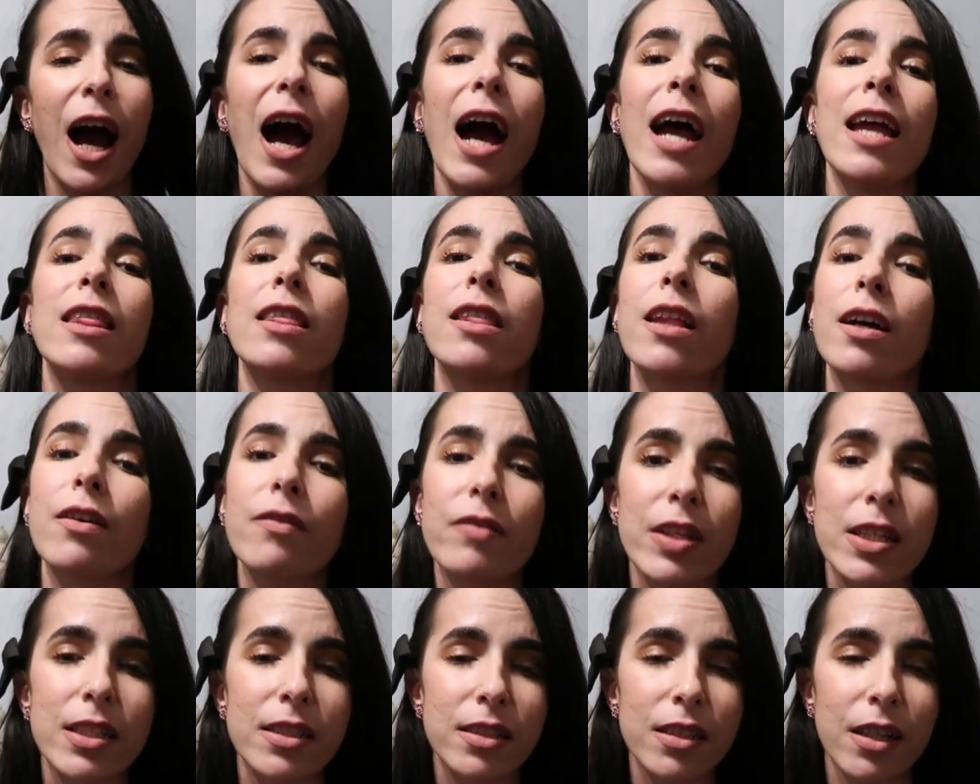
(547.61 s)
I
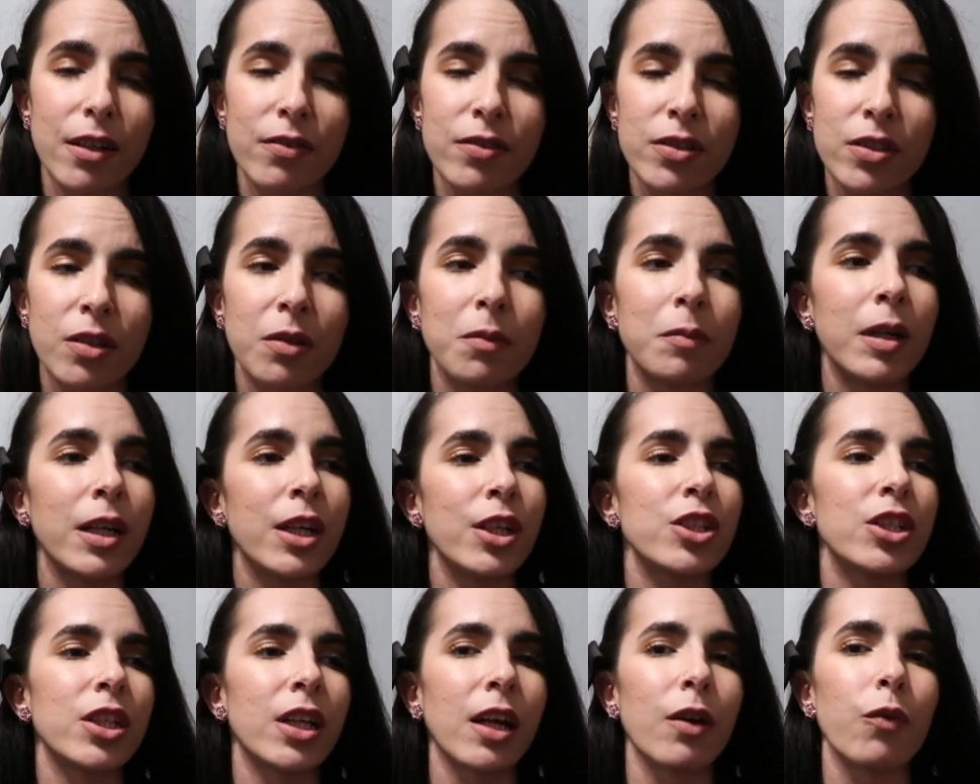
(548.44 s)
love this stuff so
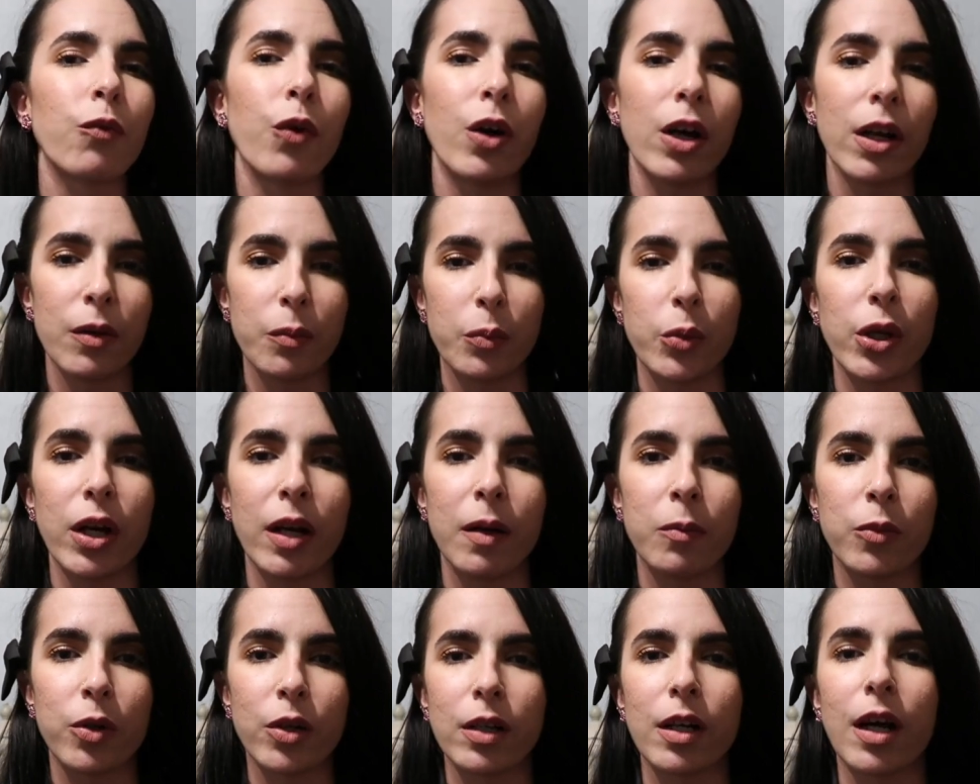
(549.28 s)
much and I want to put
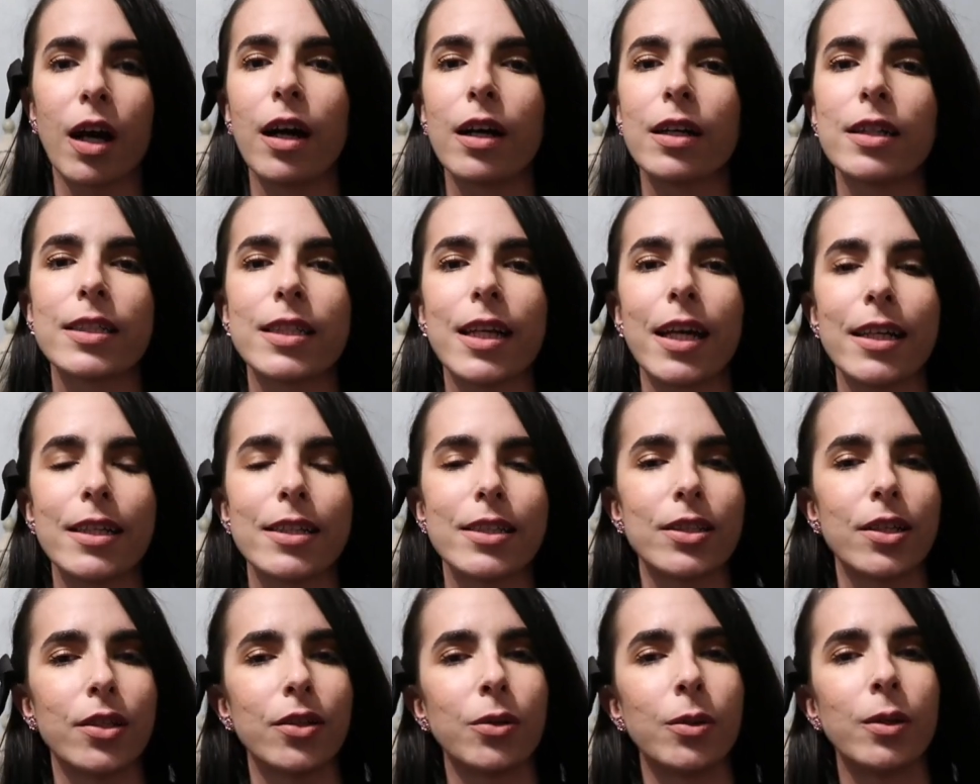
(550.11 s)
out more
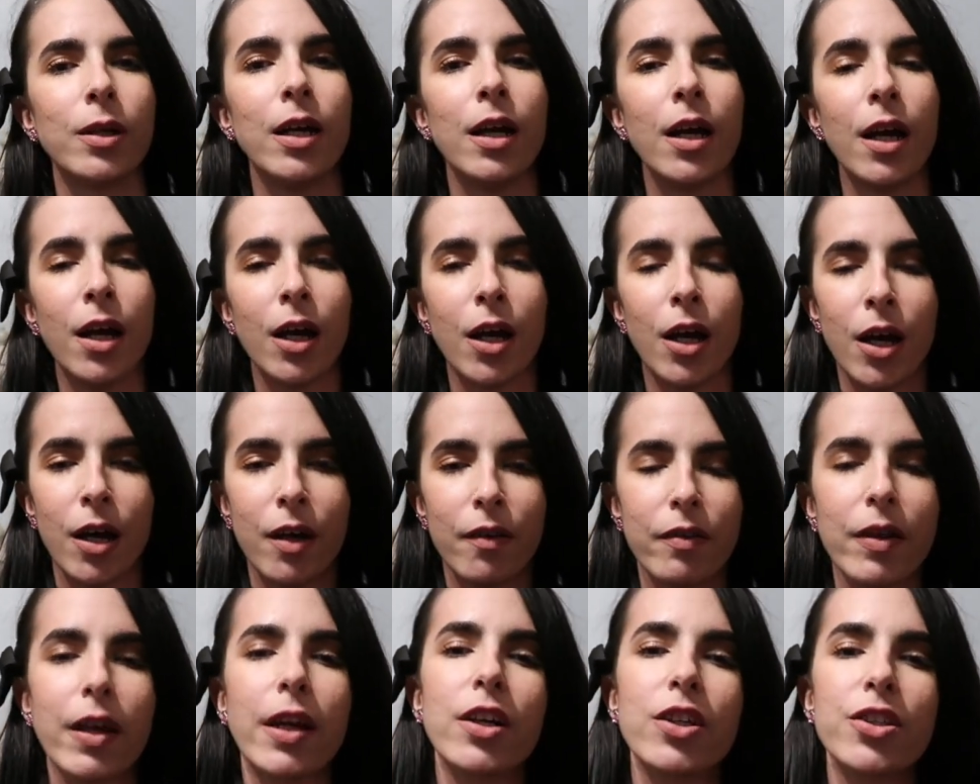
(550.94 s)
content so
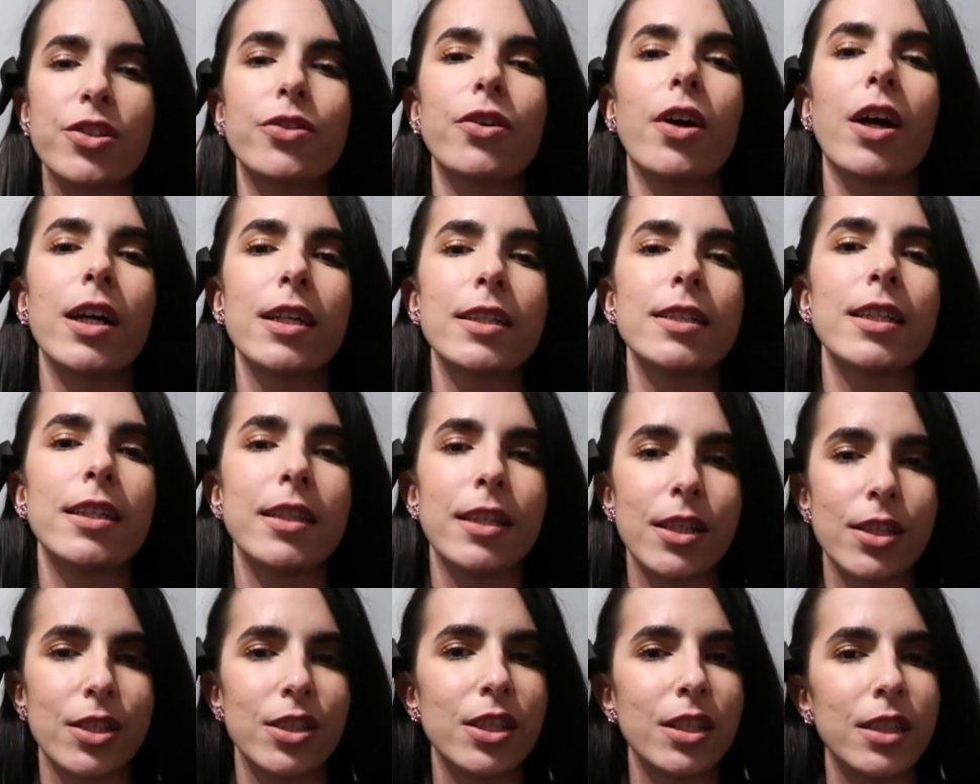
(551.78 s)
fingers crossed
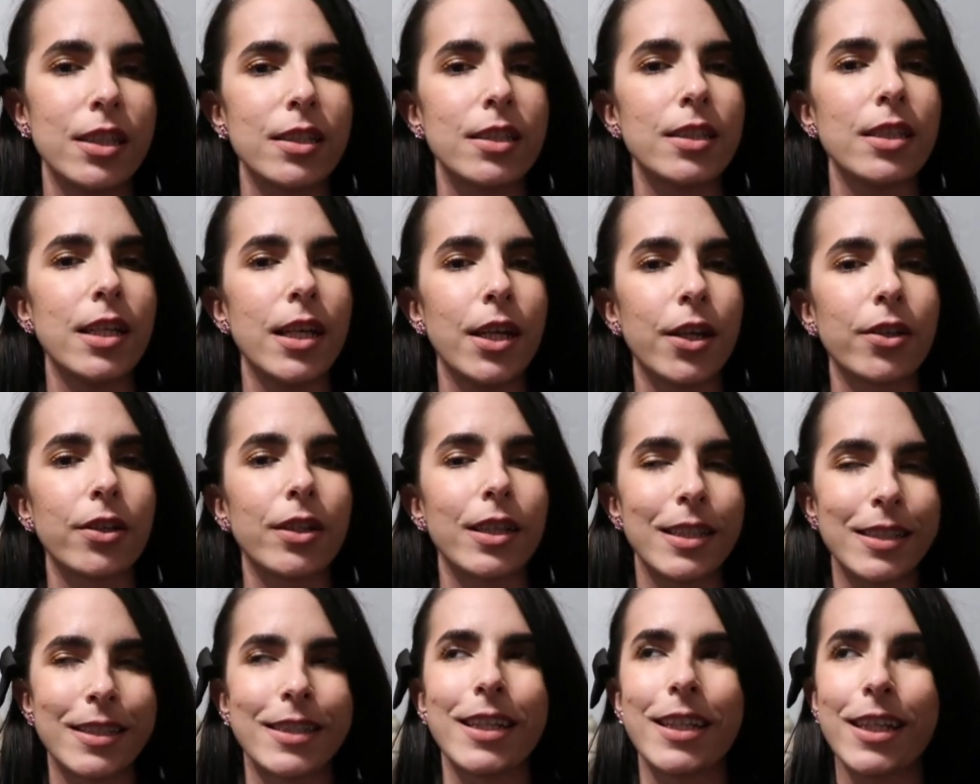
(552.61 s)
that this, this year
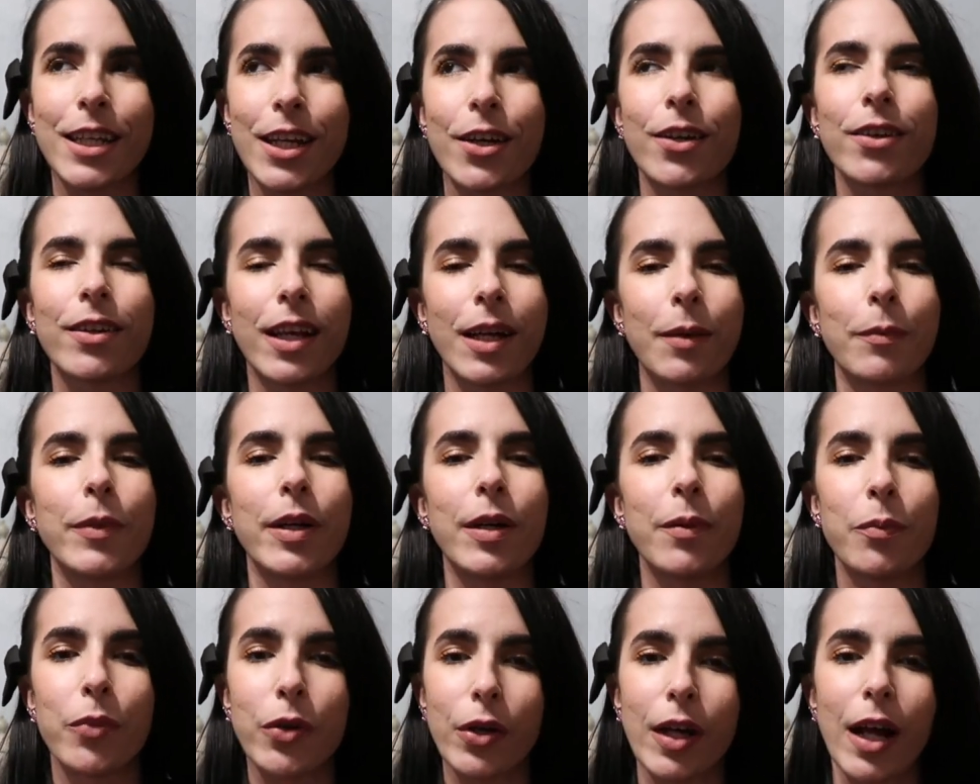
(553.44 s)
is the year that I'm
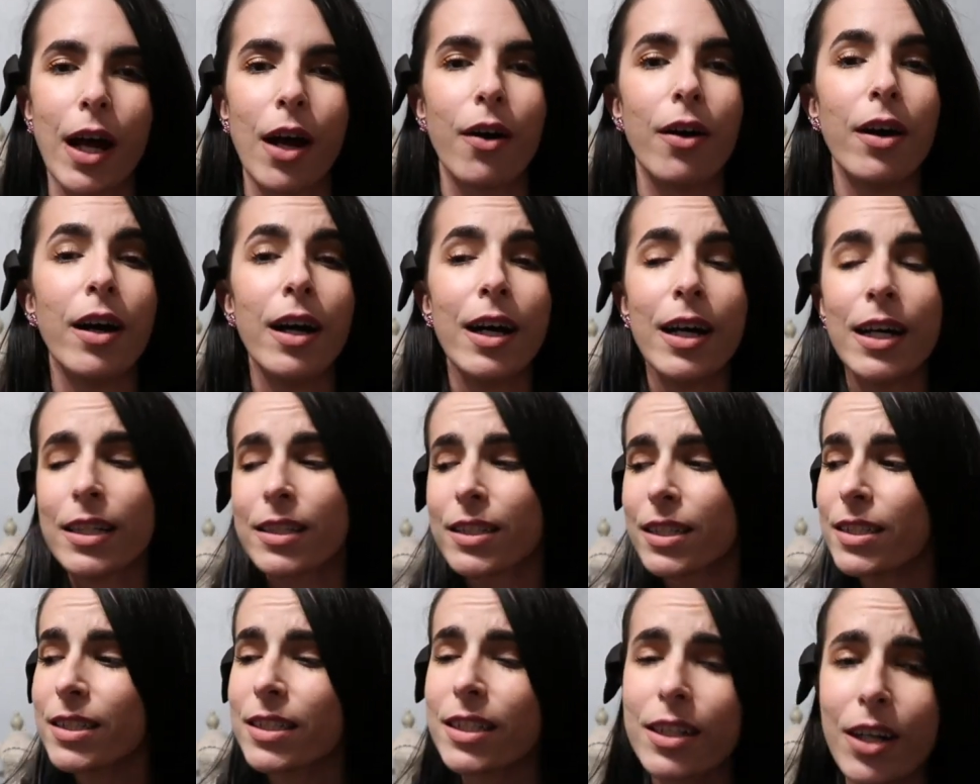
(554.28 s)
going to put out
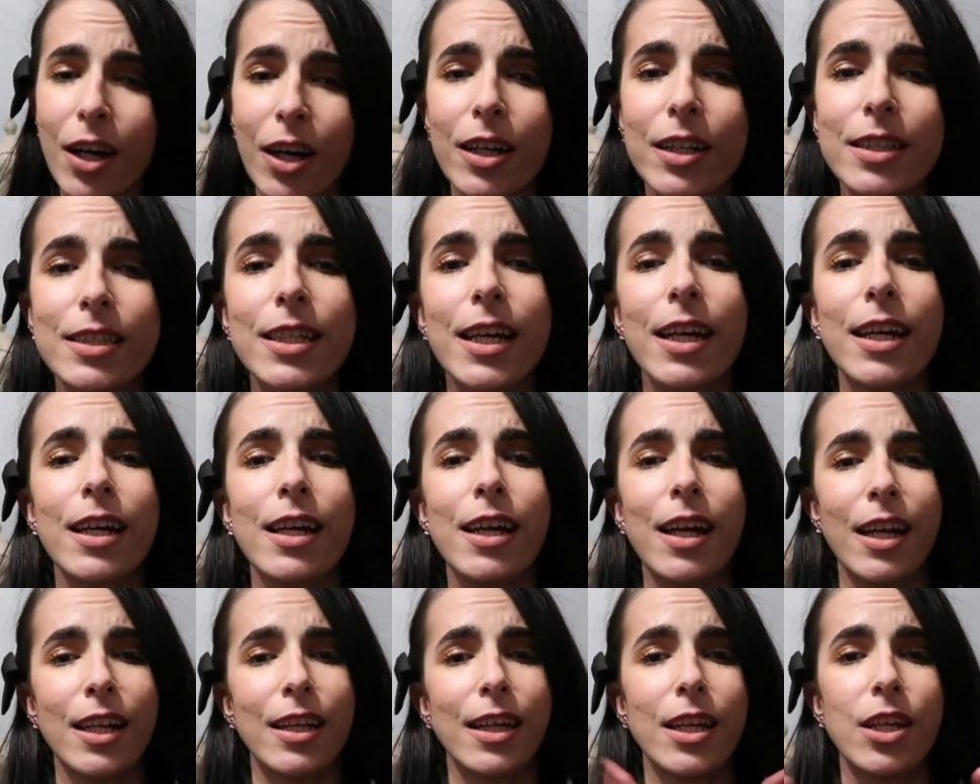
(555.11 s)
tons of
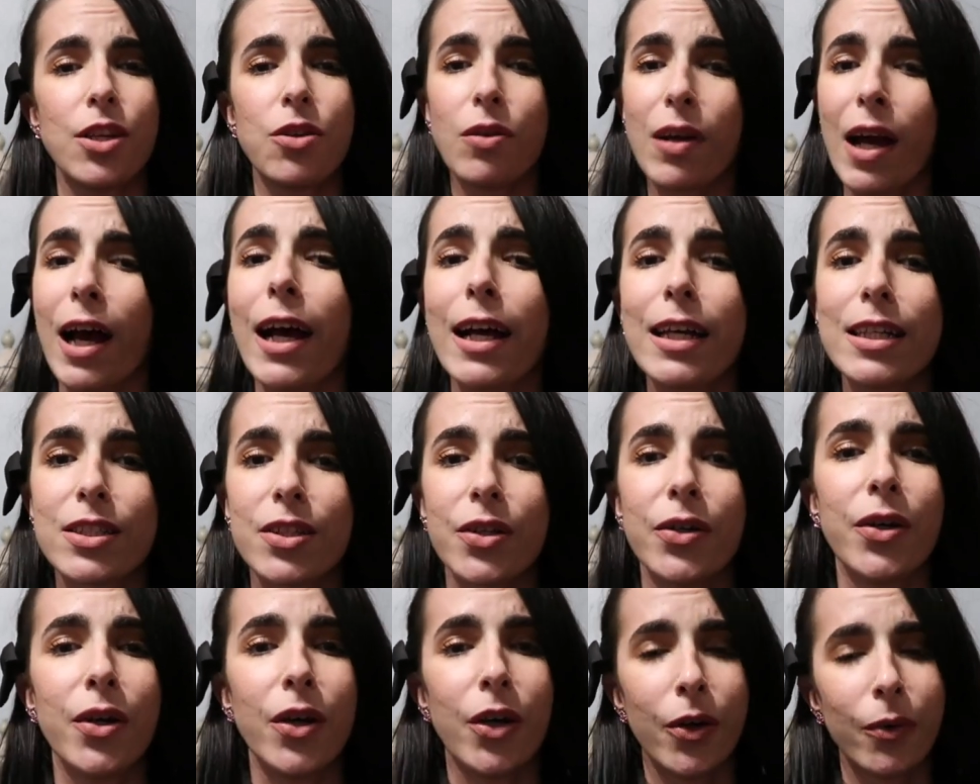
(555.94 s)
content and that you
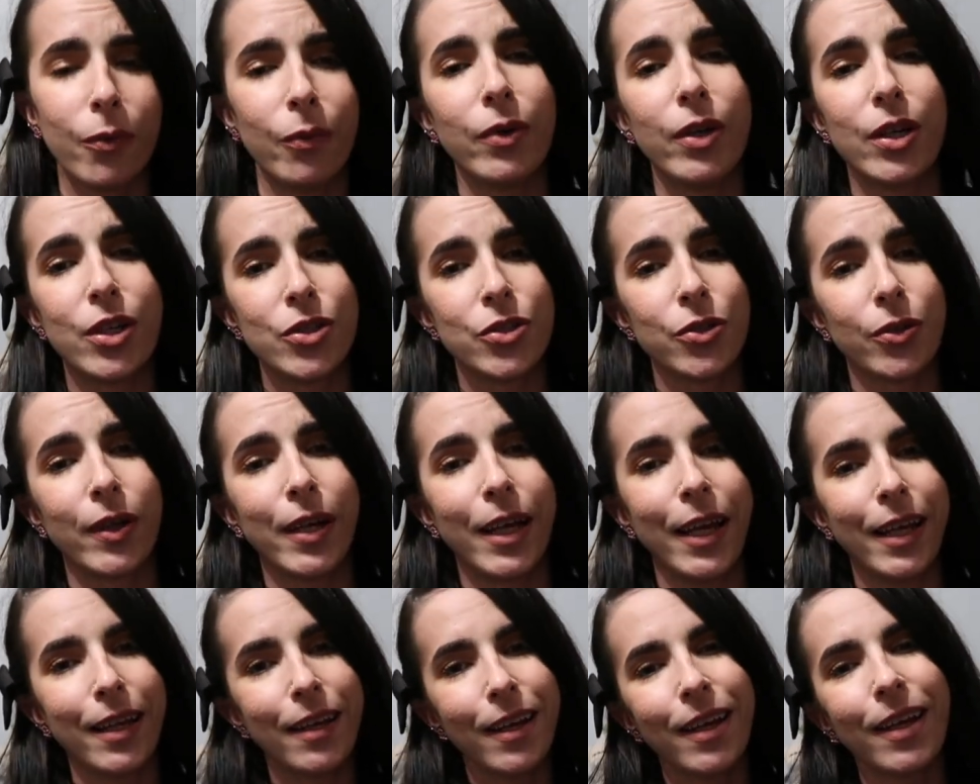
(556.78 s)
guys would enjoy
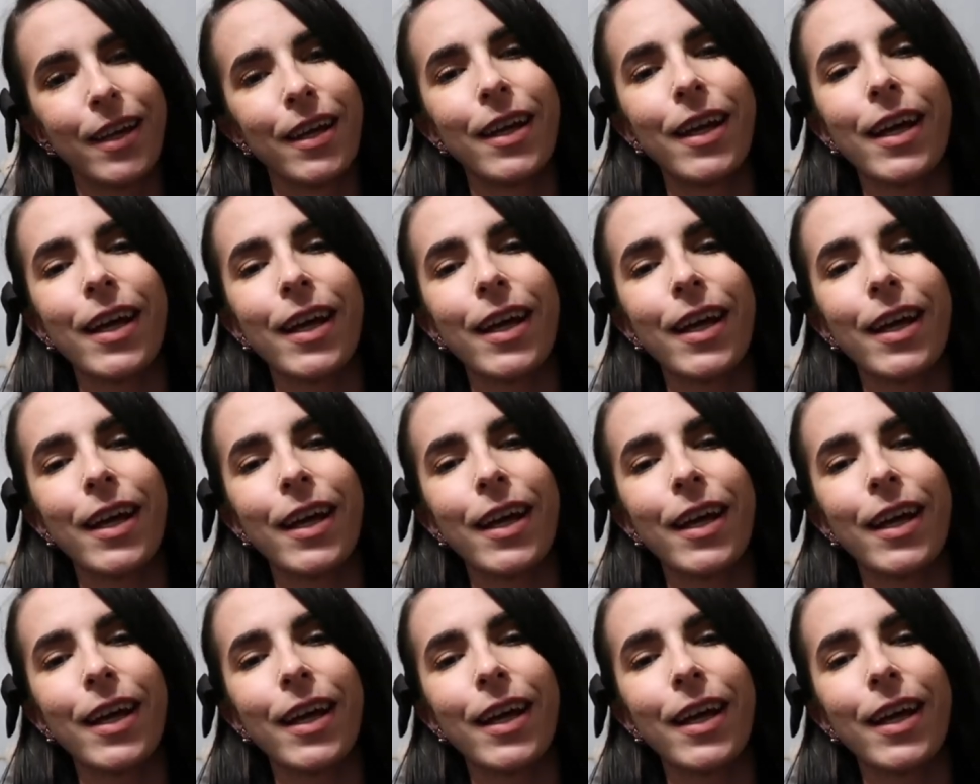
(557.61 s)
it.